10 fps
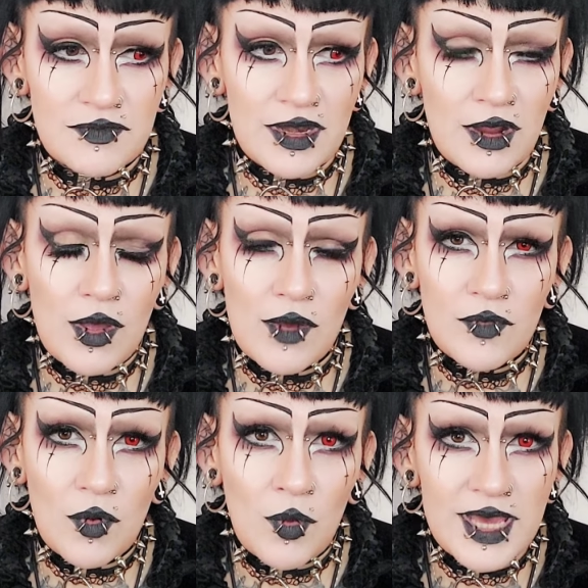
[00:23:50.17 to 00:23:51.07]
And I've
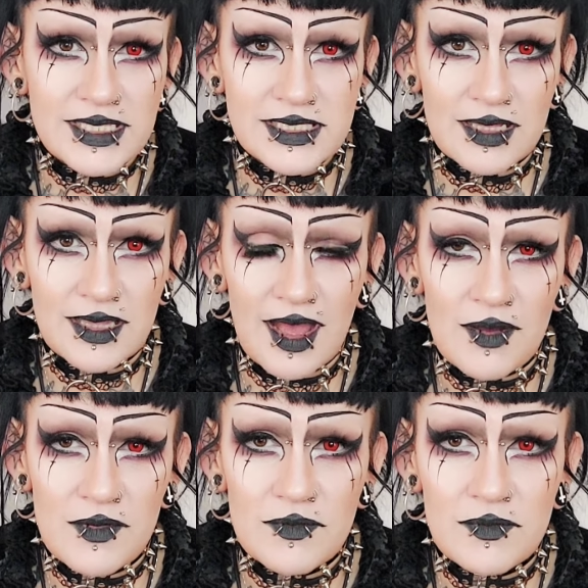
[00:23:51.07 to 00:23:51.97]
always done that
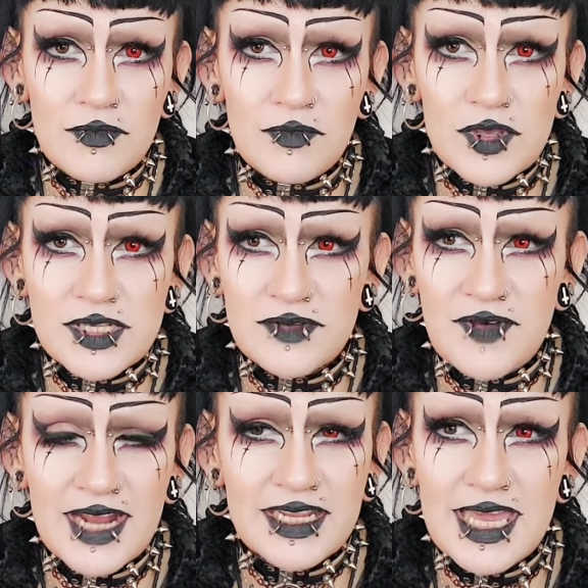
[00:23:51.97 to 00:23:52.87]
because I've
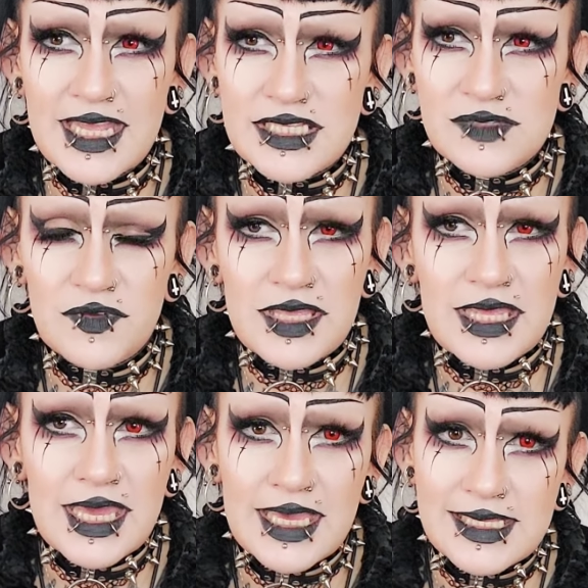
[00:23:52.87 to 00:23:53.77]
had kids for
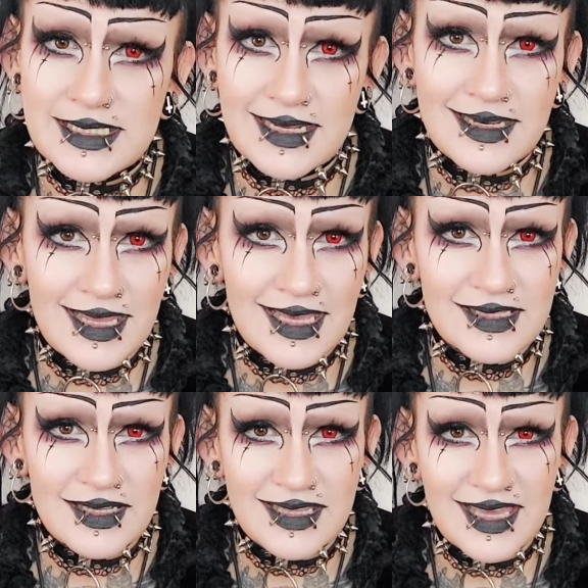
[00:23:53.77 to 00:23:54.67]
years and years
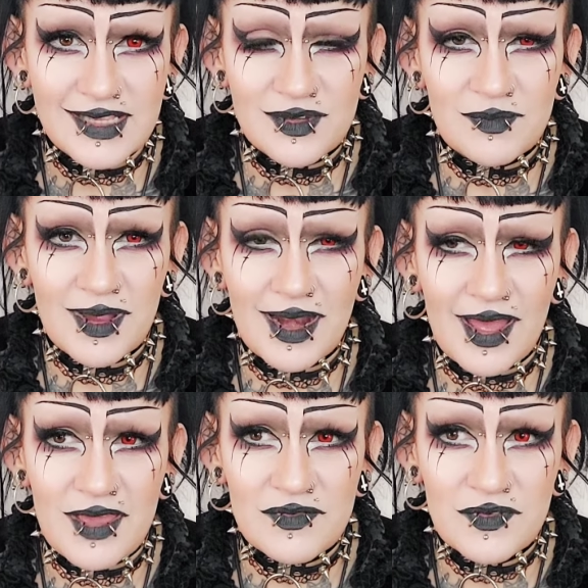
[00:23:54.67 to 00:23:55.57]
and years of my
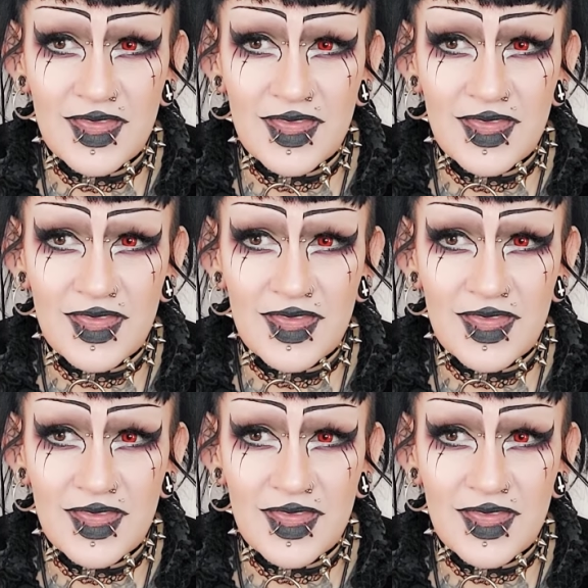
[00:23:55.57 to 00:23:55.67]
life.